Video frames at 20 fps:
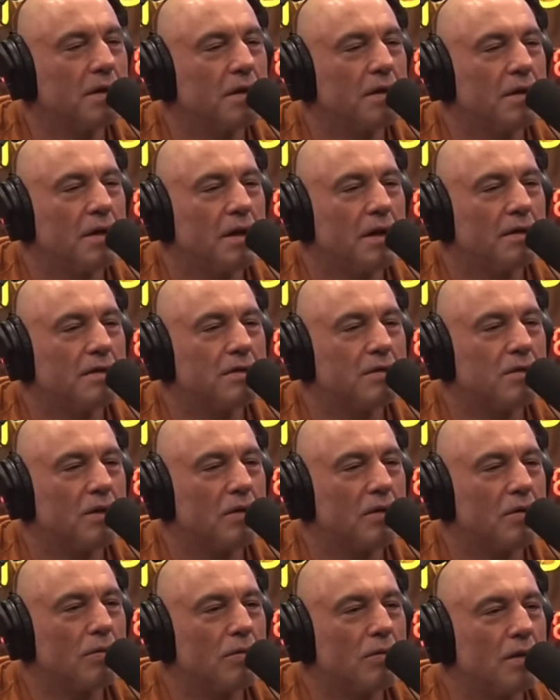And
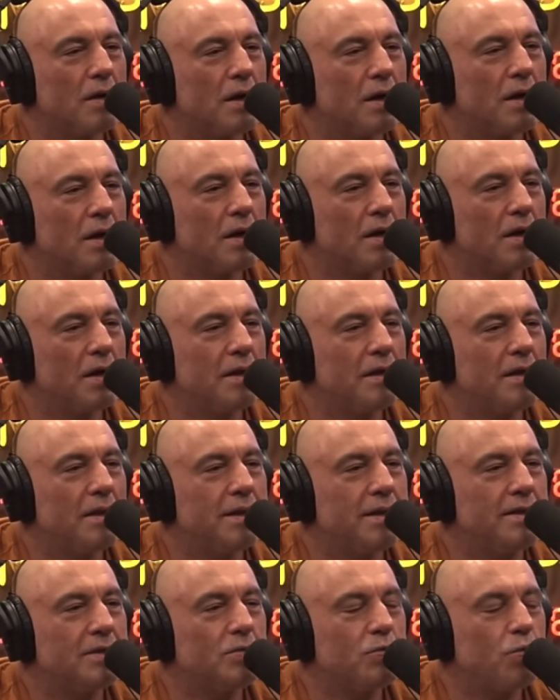so at
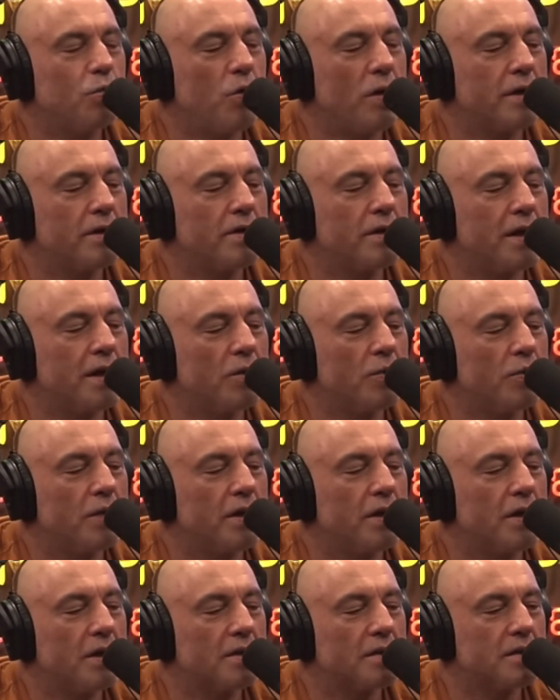least one day a
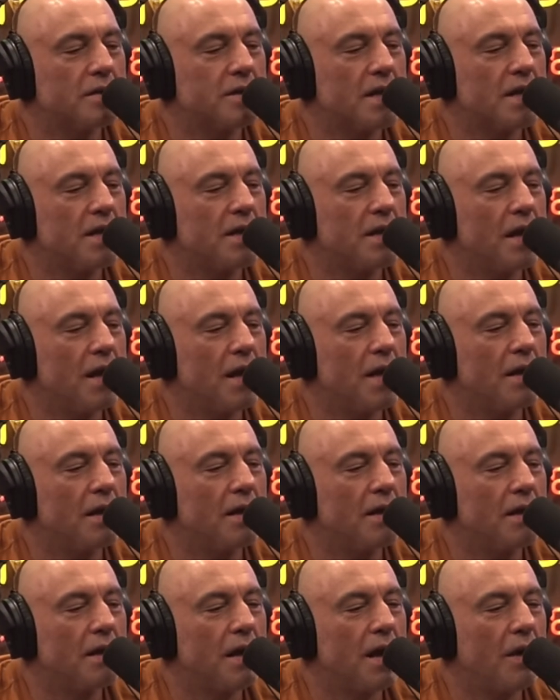week on
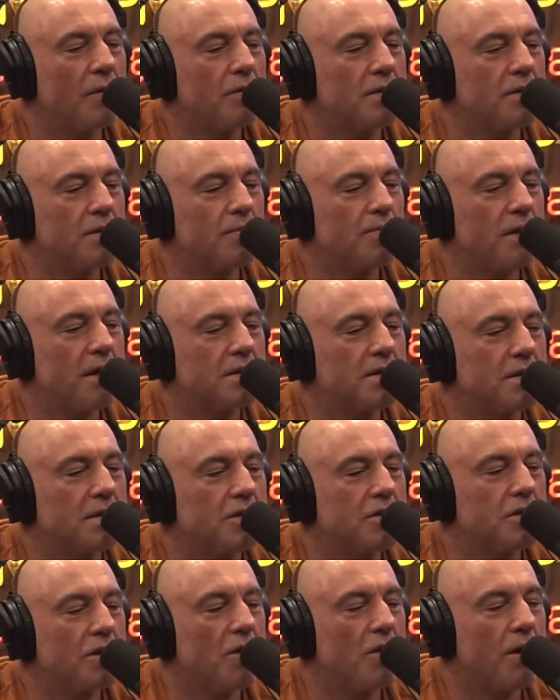Sunday, I would
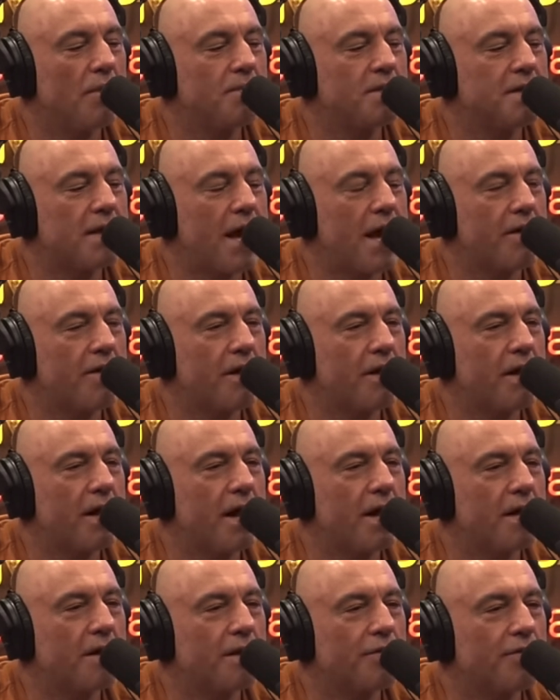basically show up Saturday
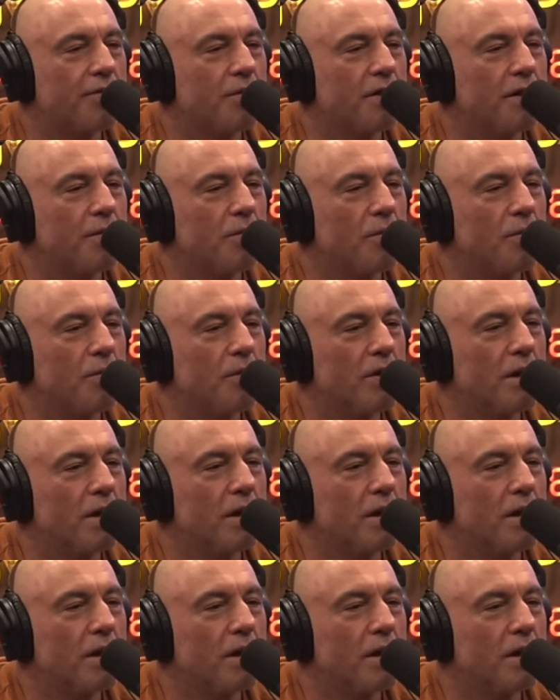night at 3 a.m.